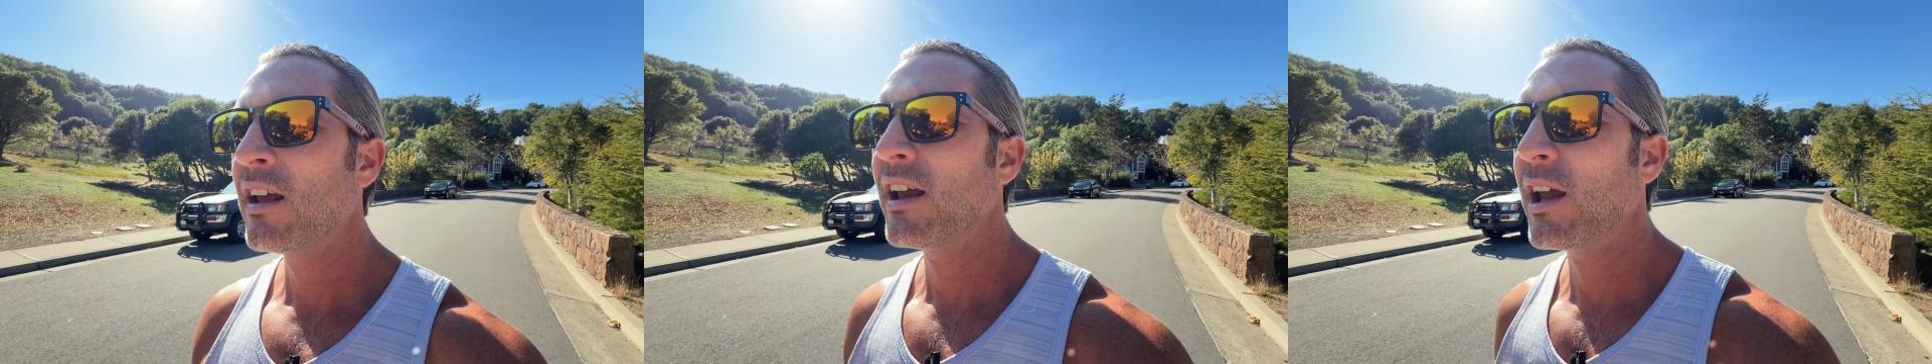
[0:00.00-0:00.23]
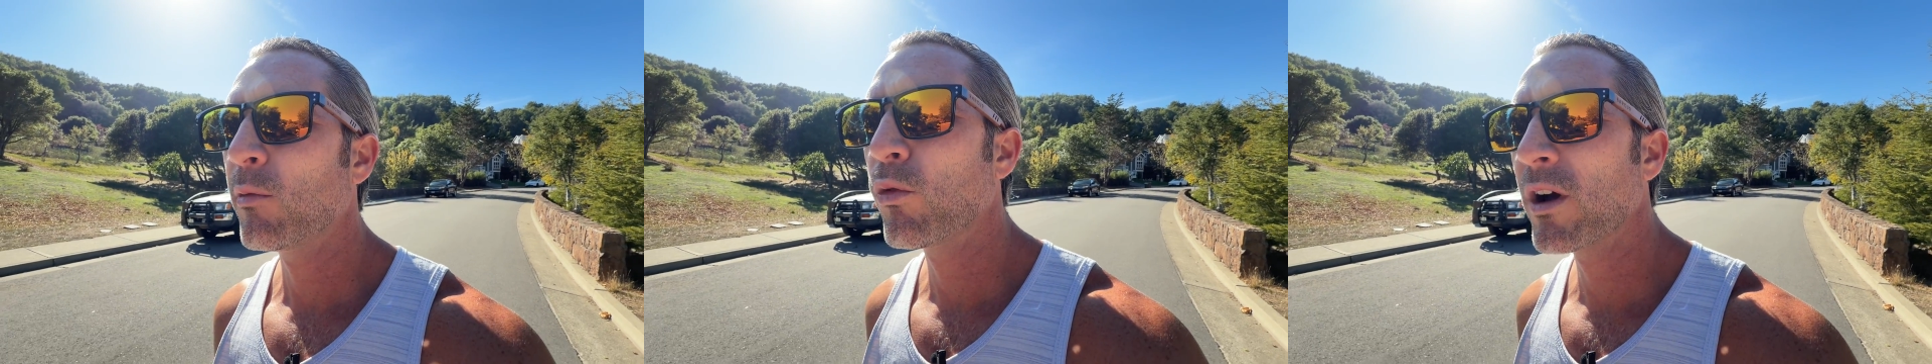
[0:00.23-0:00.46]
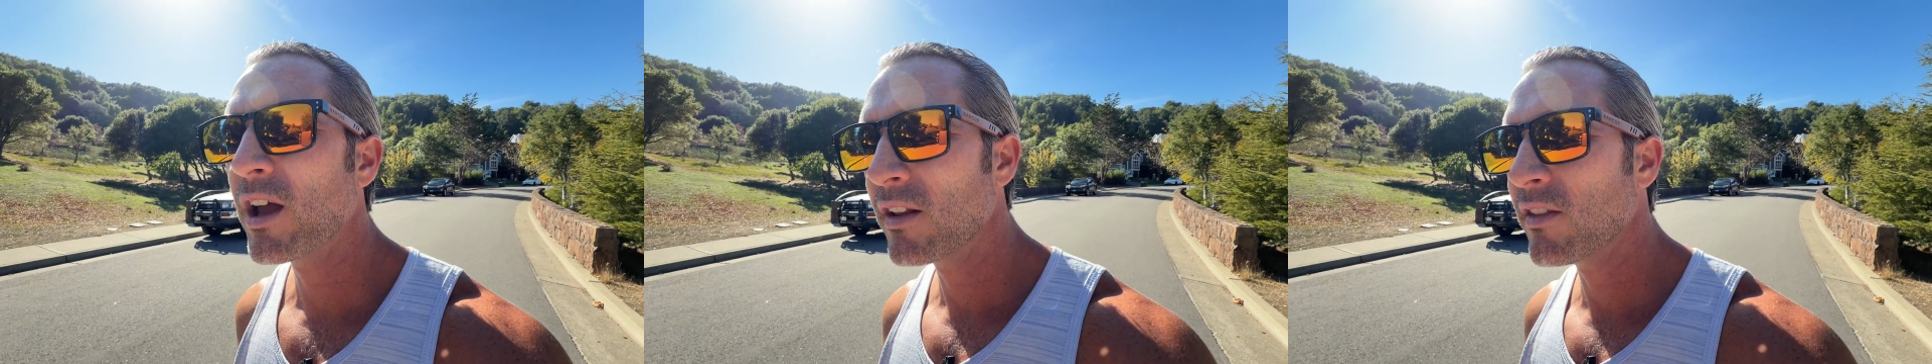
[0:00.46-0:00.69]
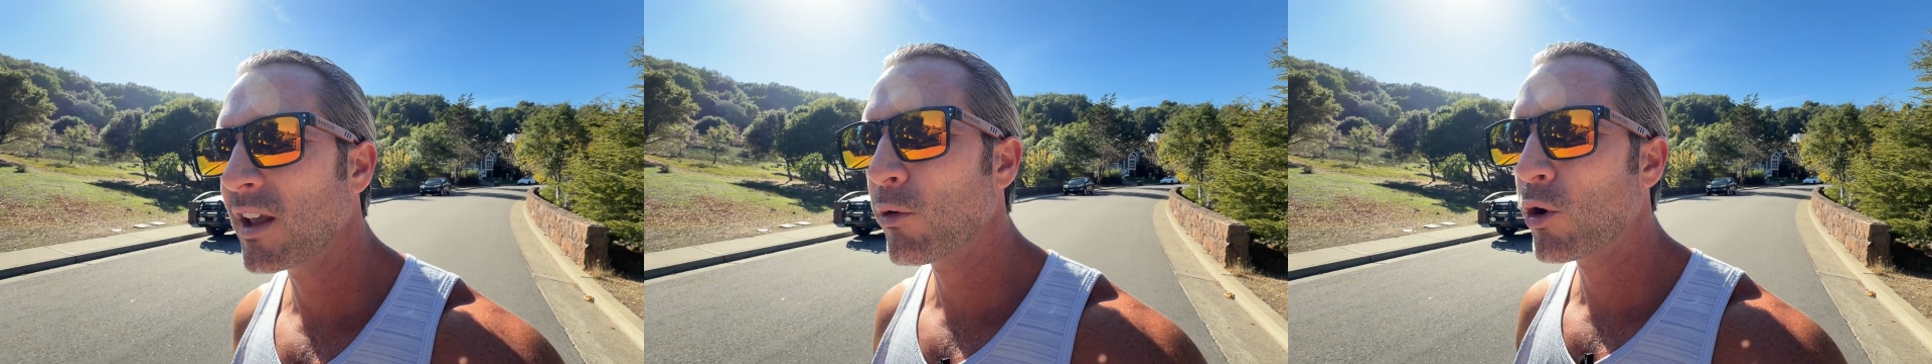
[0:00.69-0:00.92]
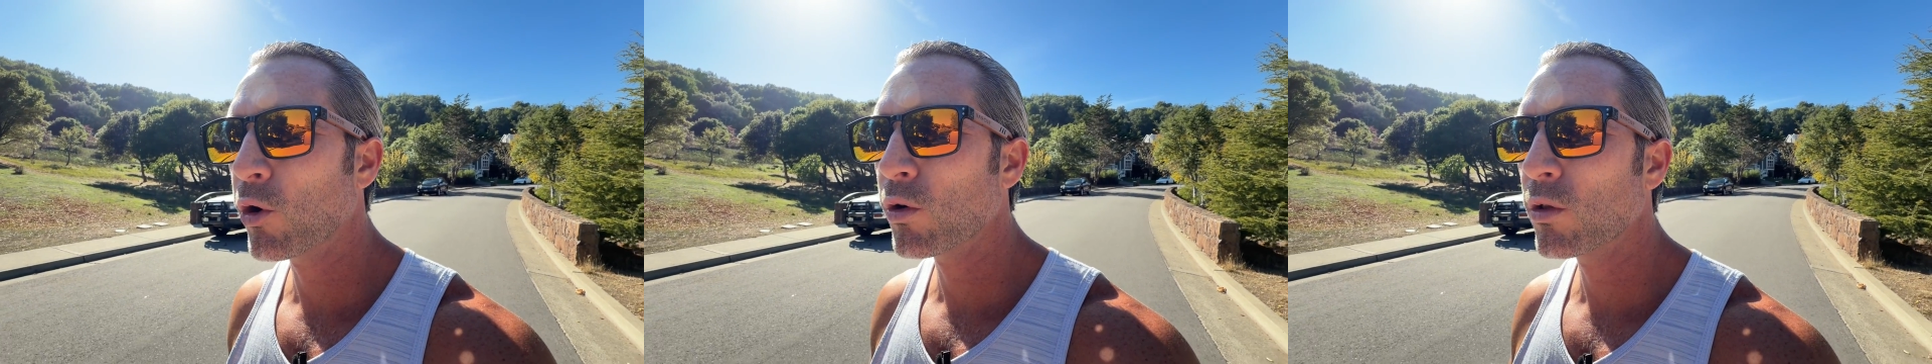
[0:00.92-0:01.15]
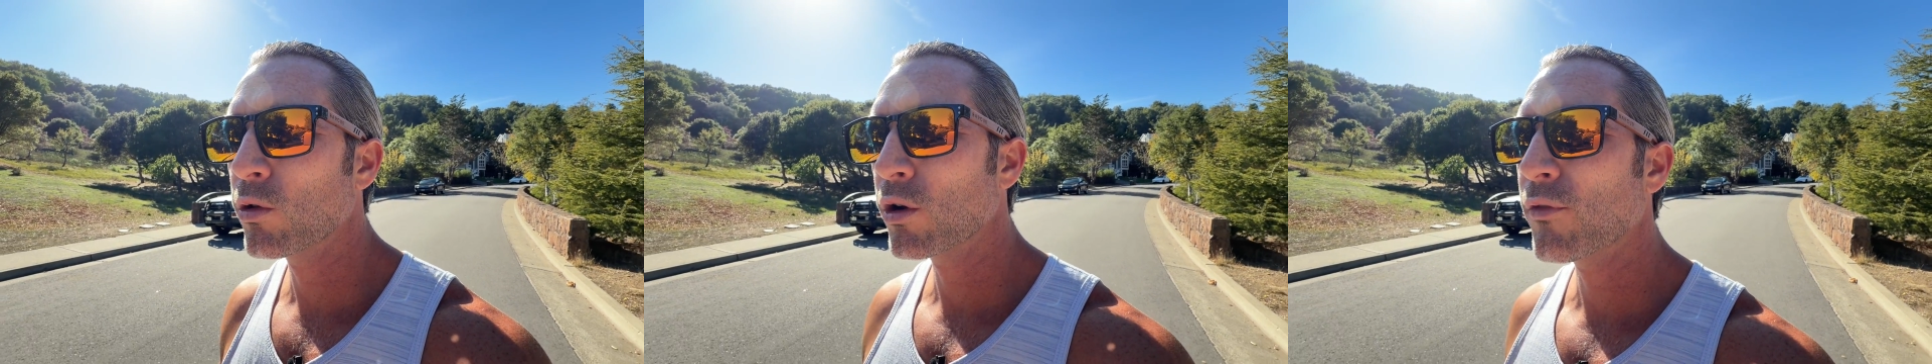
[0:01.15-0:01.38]
And when they go to
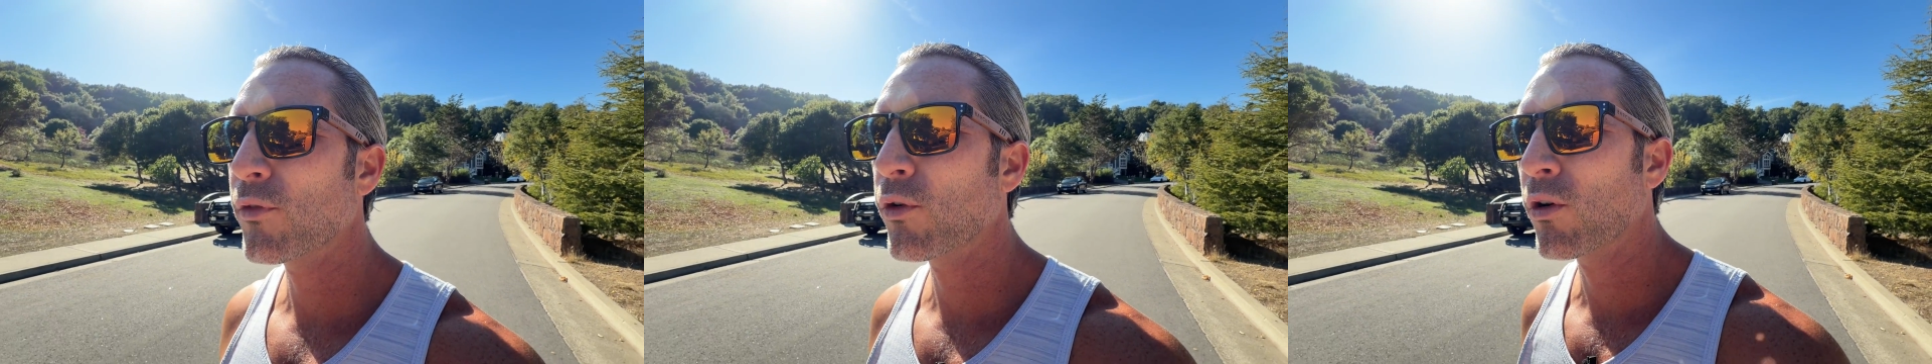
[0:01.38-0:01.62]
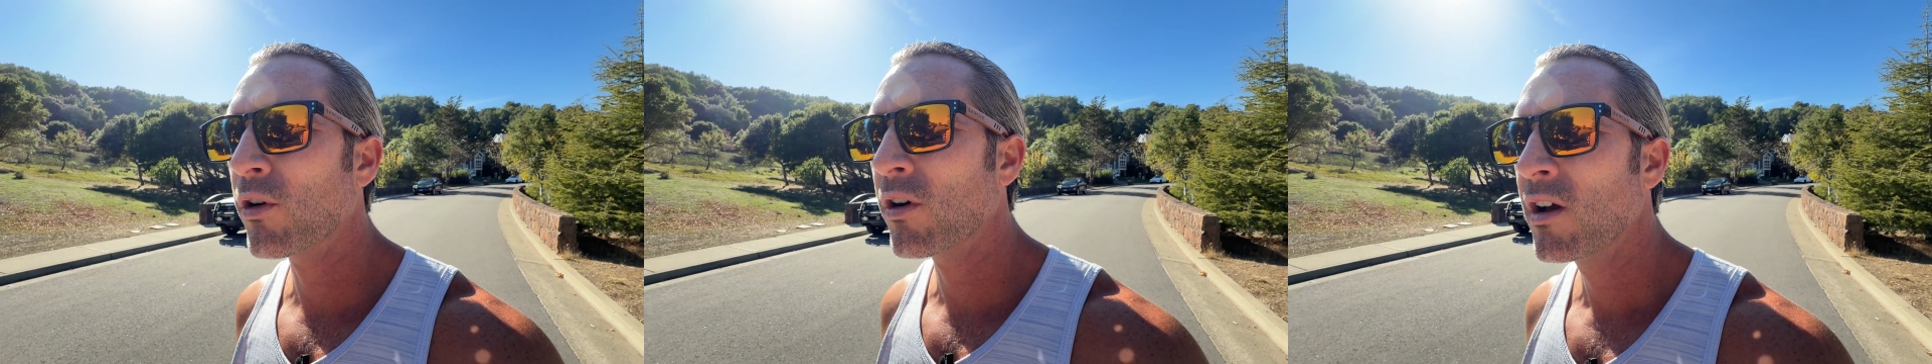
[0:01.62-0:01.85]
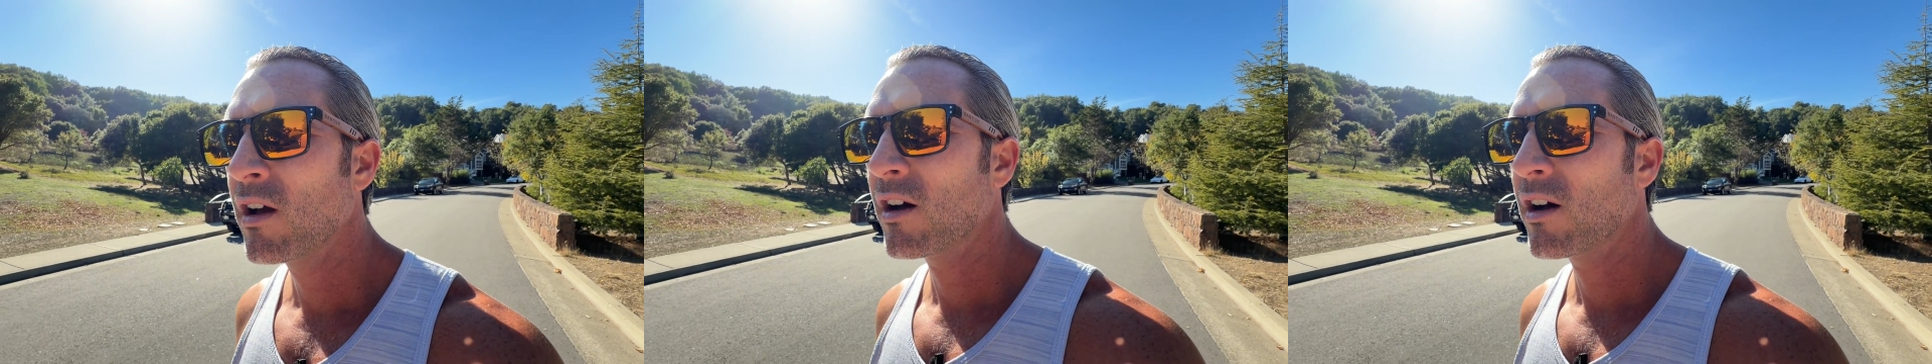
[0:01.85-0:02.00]
look for